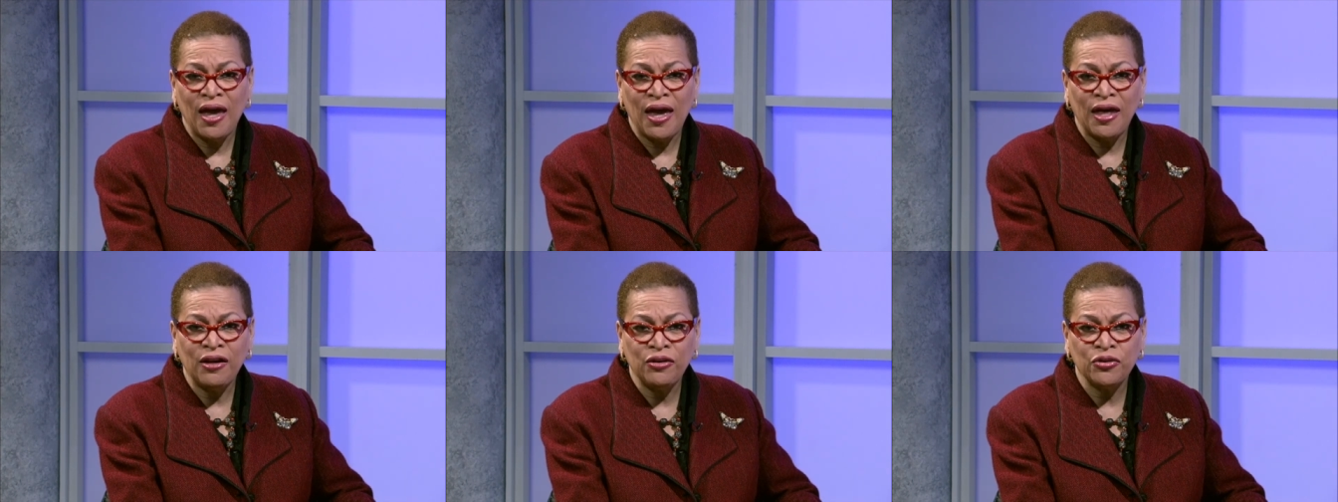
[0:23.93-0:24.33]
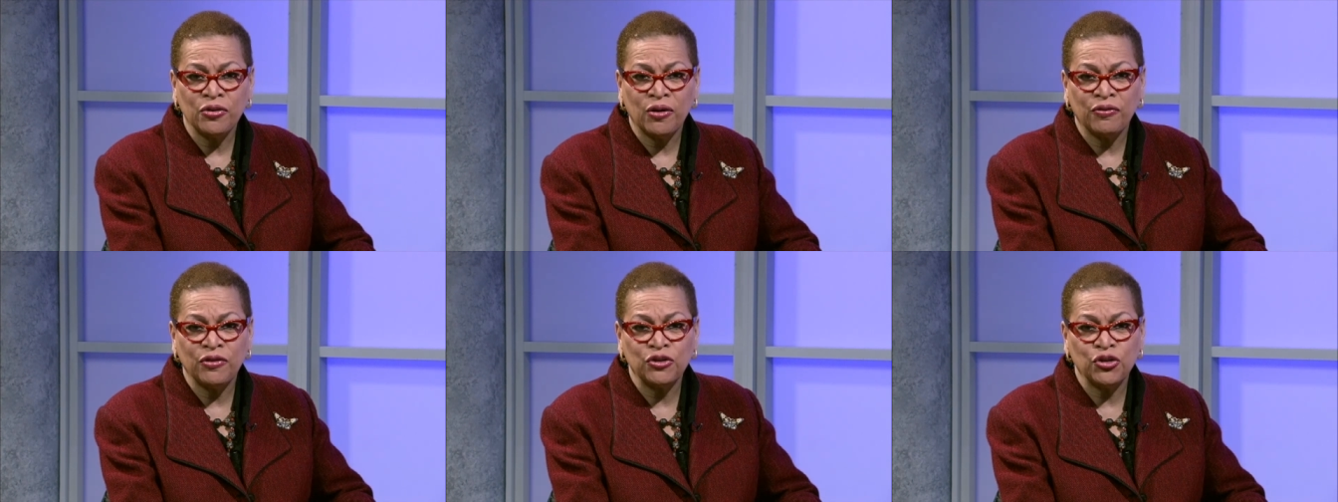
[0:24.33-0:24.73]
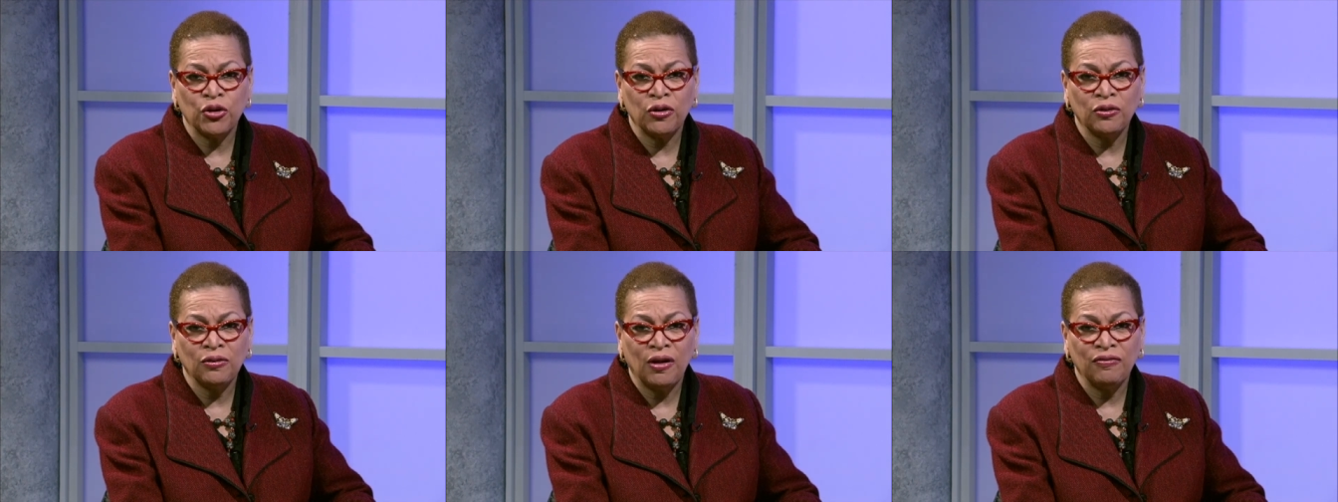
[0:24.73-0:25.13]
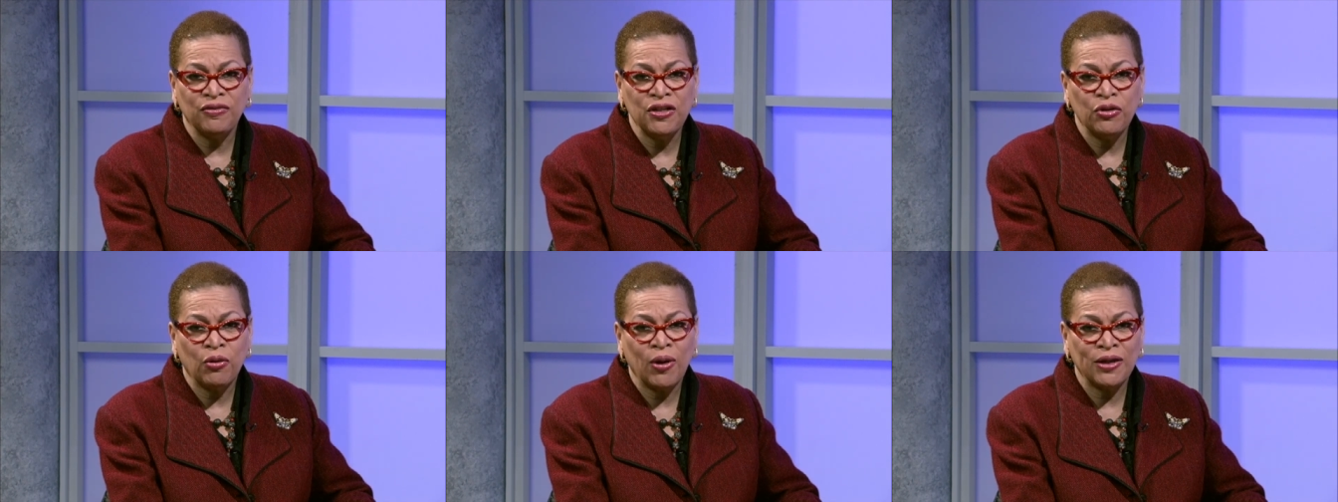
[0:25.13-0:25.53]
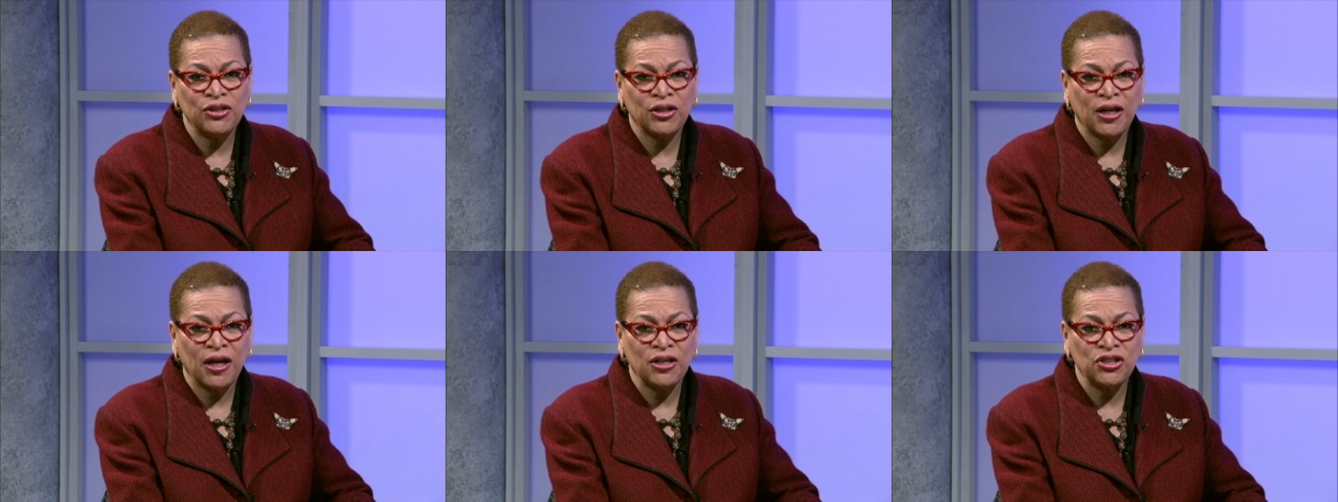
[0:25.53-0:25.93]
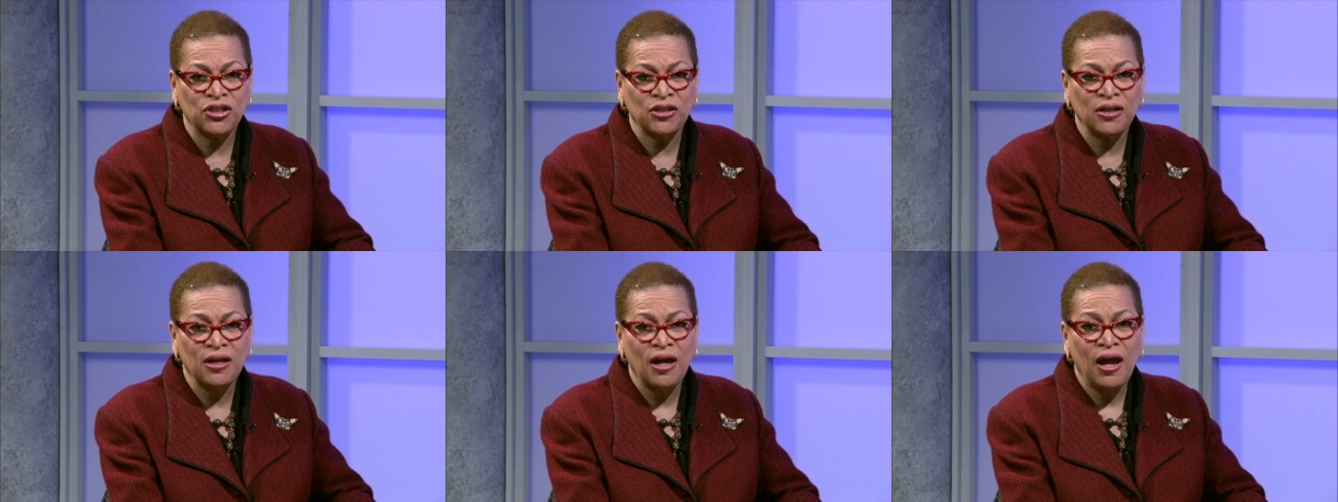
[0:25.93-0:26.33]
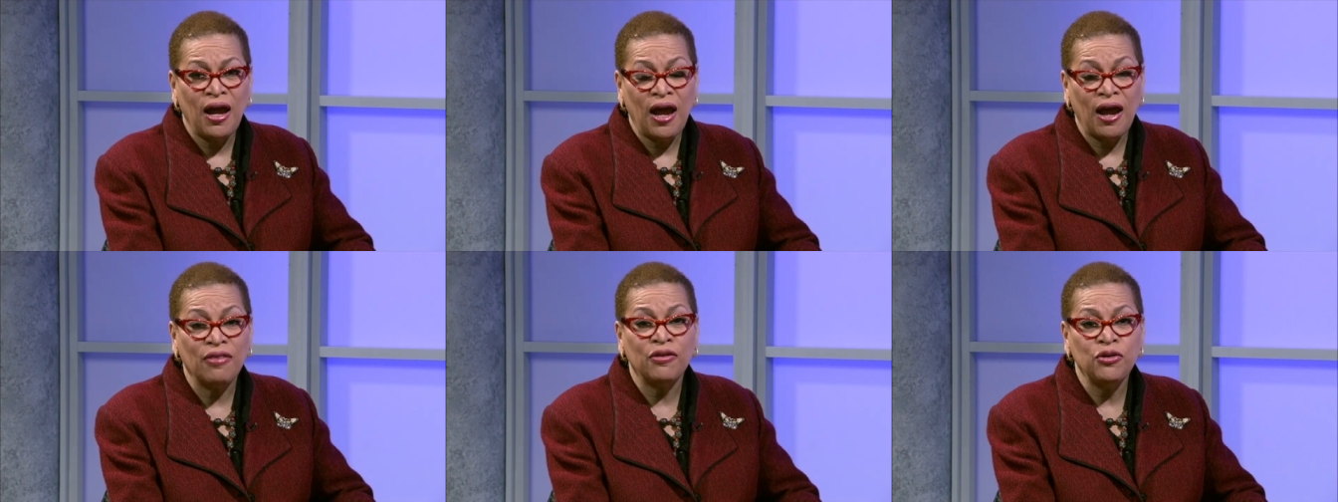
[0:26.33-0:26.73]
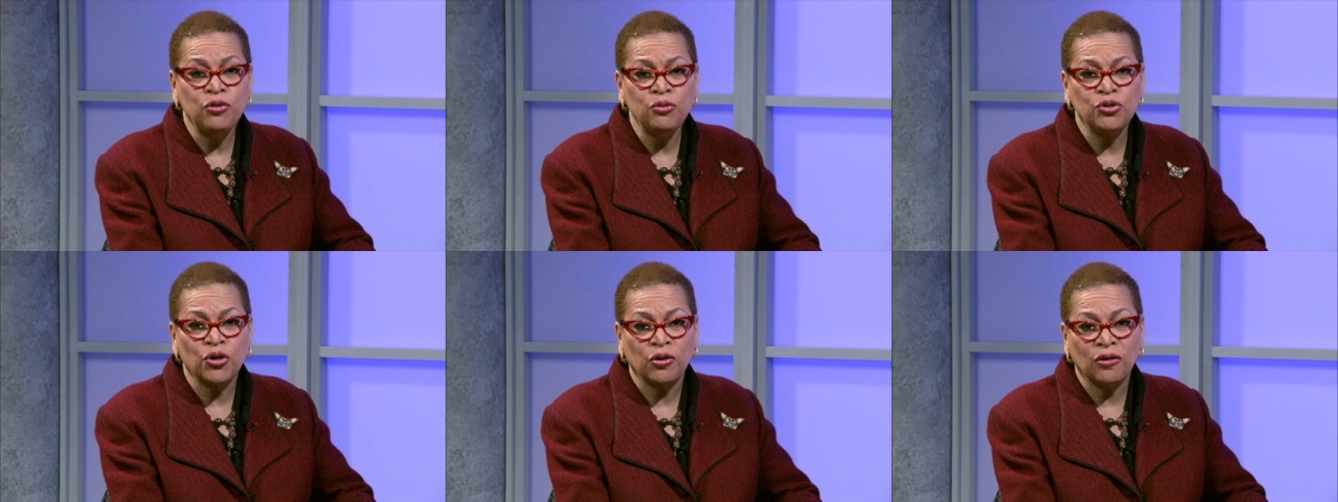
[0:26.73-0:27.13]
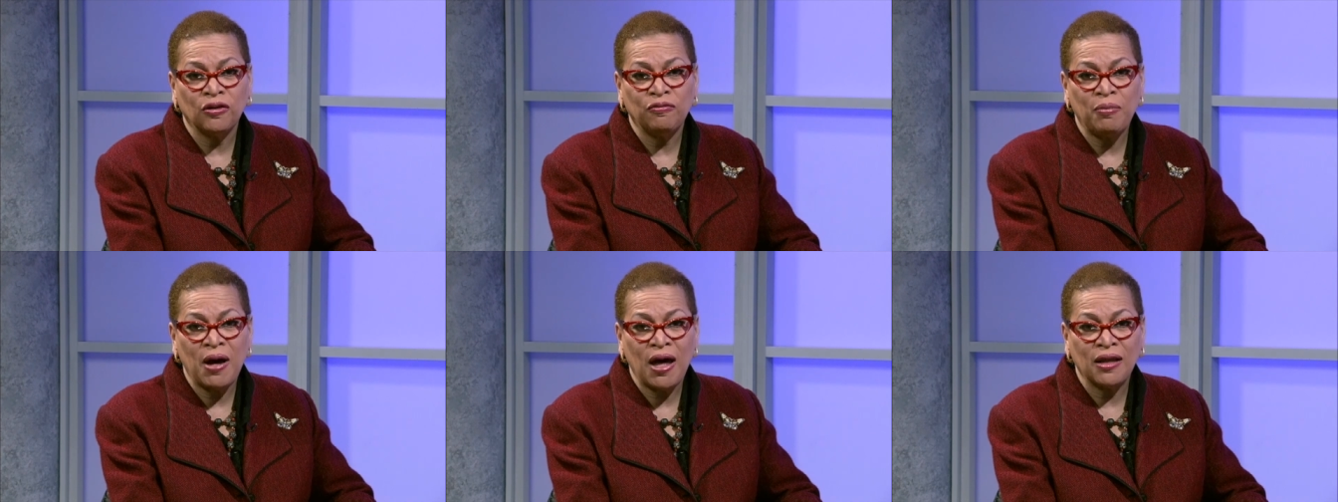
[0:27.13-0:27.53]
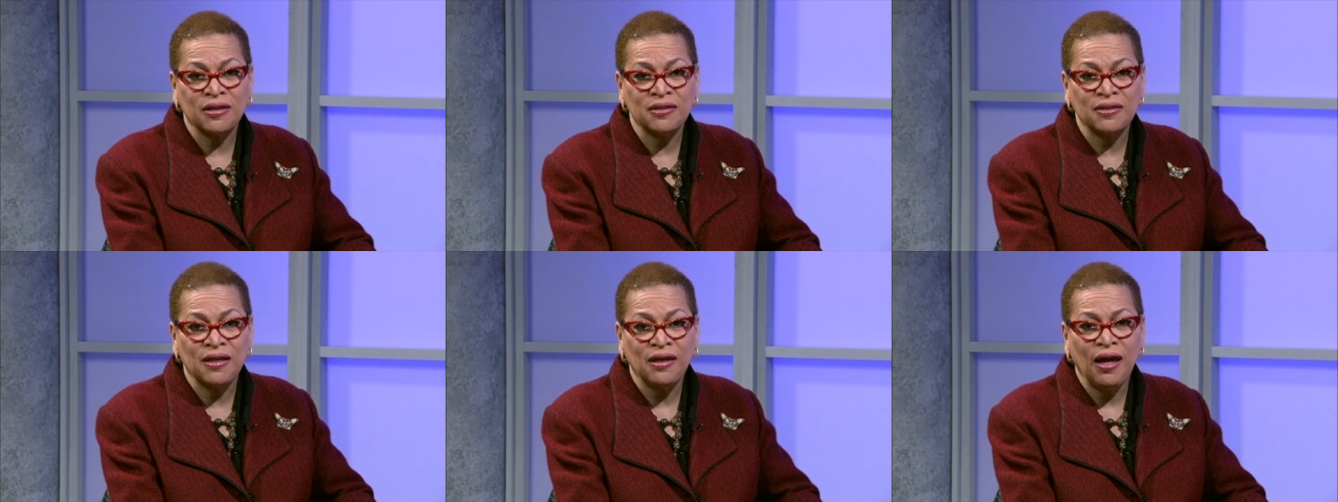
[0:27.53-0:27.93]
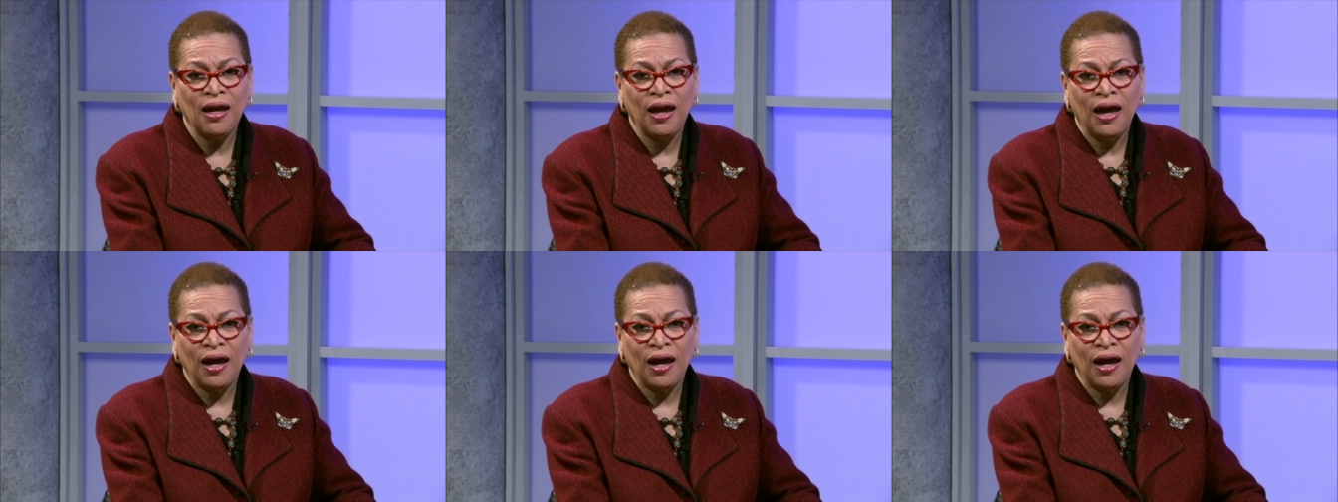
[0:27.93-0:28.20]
editor of the Journal of Negro Education and the New Journal of Policy,